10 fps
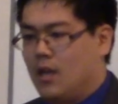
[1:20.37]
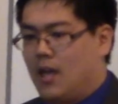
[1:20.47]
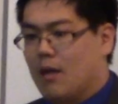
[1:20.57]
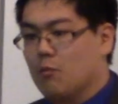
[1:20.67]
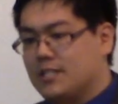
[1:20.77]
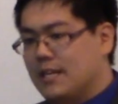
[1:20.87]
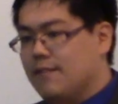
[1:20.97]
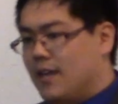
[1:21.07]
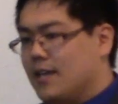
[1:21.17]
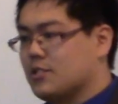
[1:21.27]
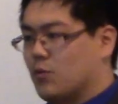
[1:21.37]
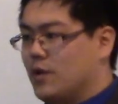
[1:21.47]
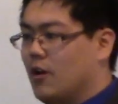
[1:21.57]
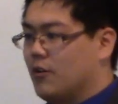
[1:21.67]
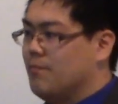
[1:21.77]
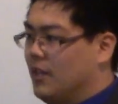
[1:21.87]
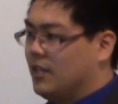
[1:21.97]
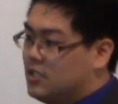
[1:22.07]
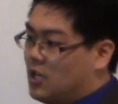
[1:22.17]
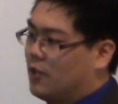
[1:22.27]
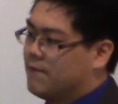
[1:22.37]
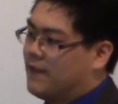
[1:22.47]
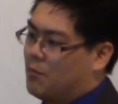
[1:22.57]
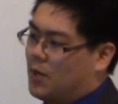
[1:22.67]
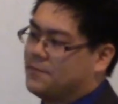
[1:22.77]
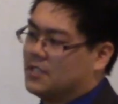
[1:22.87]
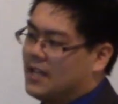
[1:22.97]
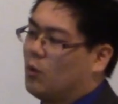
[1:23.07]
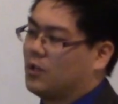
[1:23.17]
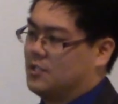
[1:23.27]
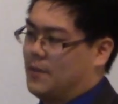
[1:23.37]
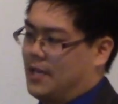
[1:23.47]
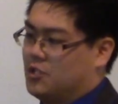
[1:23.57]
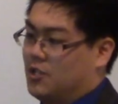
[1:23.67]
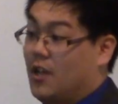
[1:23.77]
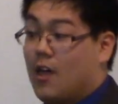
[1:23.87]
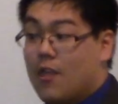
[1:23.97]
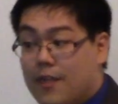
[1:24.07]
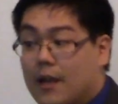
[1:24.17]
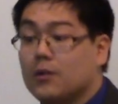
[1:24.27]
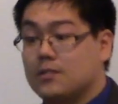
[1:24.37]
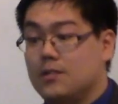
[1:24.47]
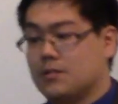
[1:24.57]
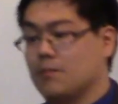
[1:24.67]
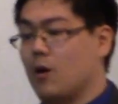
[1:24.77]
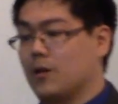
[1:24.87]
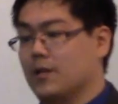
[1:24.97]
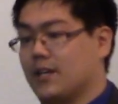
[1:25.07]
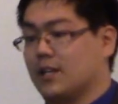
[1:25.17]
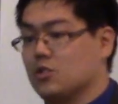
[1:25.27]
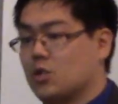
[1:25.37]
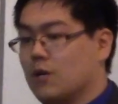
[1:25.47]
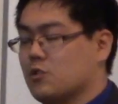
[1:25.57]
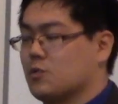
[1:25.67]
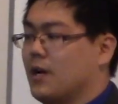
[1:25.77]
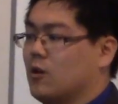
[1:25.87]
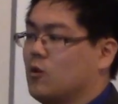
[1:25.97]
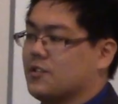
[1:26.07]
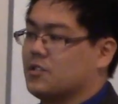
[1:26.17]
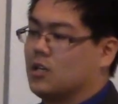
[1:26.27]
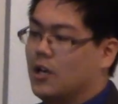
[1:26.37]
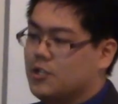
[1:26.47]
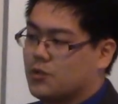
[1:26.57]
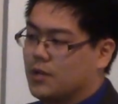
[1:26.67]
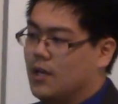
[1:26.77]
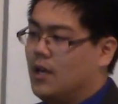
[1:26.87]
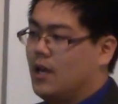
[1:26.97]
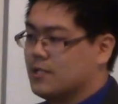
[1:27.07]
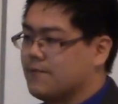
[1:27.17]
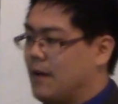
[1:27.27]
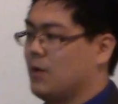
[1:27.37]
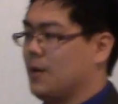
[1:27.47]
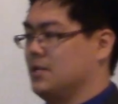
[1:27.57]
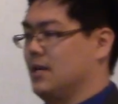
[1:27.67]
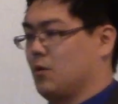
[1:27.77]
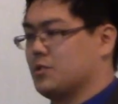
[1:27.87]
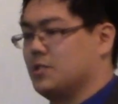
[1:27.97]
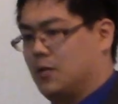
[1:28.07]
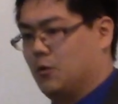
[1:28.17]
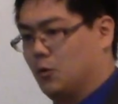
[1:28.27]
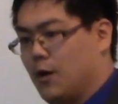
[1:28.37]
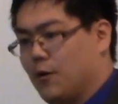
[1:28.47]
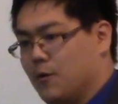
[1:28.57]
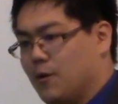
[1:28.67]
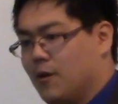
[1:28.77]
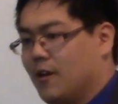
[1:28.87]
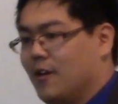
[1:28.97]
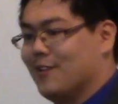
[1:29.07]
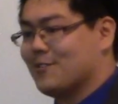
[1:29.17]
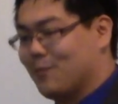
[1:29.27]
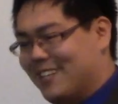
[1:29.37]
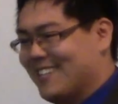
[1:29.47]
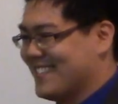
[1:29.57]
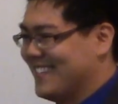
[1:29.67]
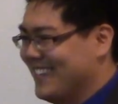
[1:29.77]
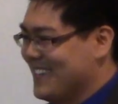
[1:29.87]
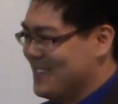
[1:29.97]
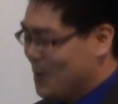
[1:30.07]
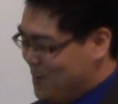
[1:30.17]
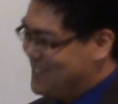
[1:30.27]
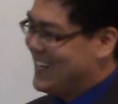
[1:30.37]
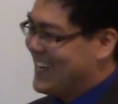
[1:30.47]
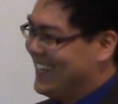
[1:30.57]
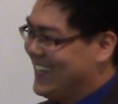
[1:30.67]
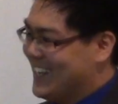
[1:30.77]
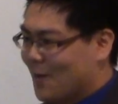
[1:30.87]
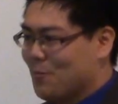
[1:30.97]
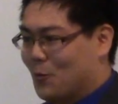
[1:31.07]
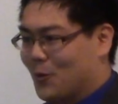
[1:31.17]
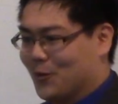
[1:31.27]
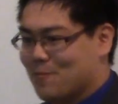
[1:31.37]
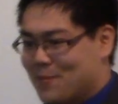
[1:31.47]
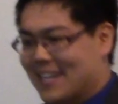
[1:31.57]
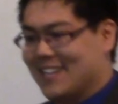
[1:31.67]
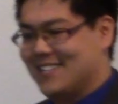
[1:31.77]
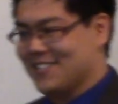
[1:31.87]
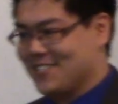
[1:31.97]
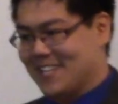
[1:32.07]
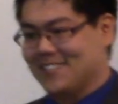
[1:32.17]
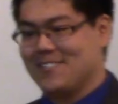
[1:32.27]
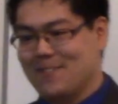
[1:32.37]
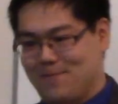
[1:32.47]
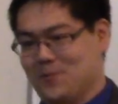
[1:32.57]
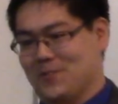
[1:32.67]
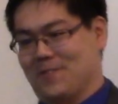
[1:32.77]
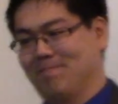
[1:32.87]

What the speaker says: And with TVA's $300 million fiber optic network expansion, there exists a market that can serve to spread across the country as fiber optic networks continue to grow. So please, join me today and help the world begin to sense the future.